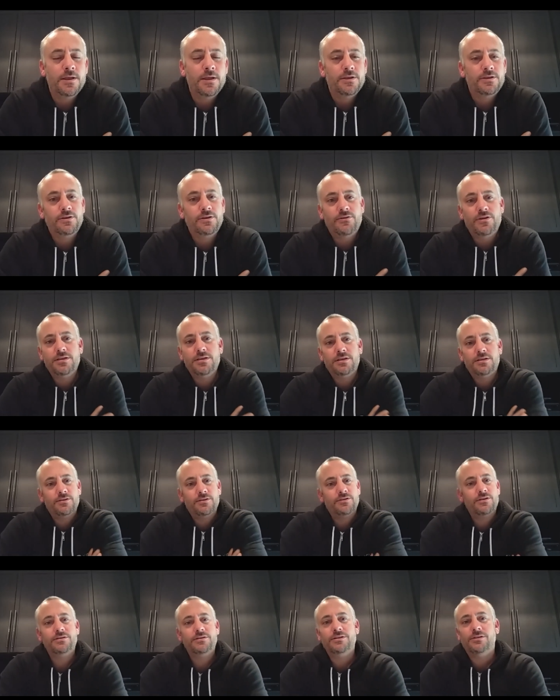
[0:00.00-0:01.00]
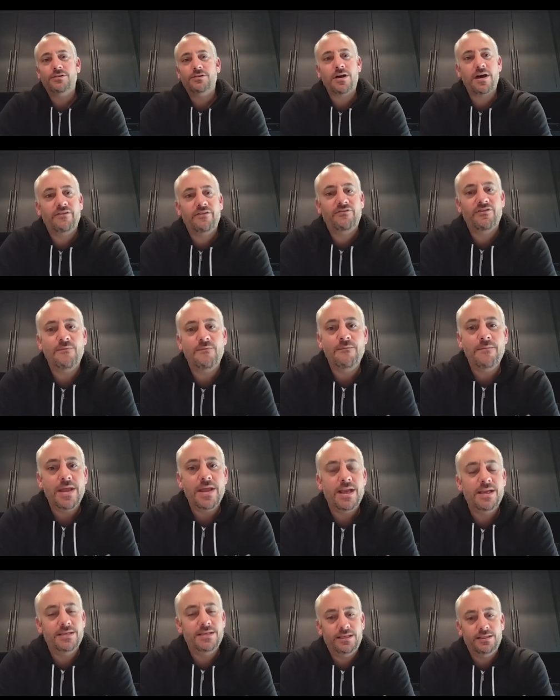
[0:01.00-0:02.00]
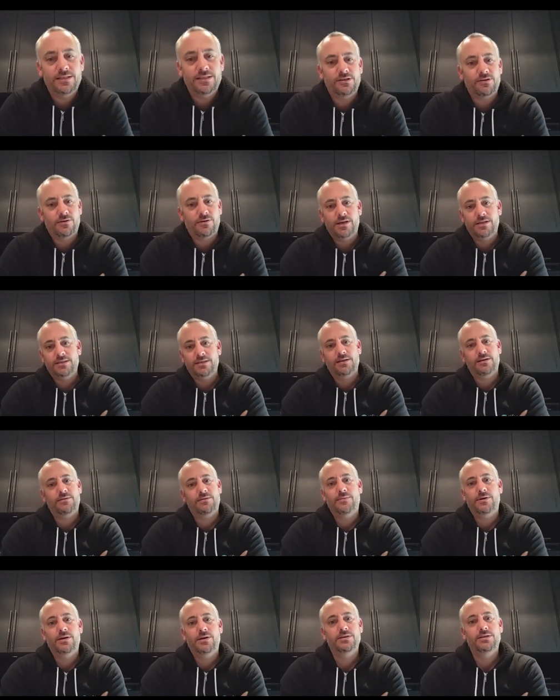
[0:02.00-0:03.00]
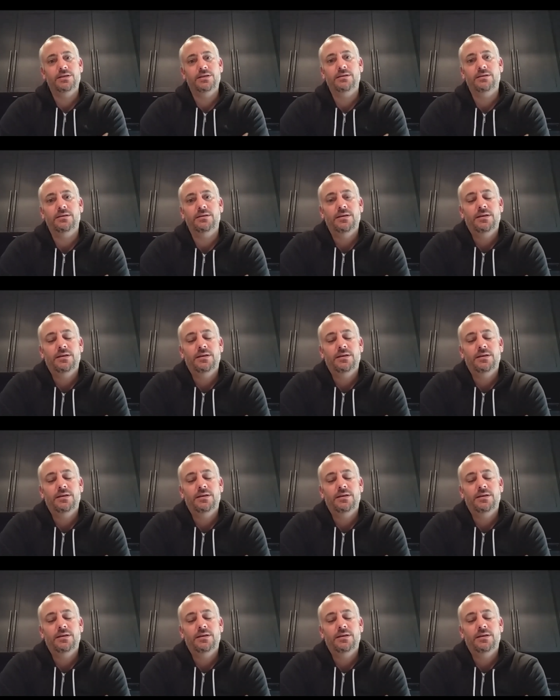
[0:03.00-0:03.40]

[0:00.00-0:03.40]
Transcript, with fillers: so there's there's a lot of amazing stories that are emerging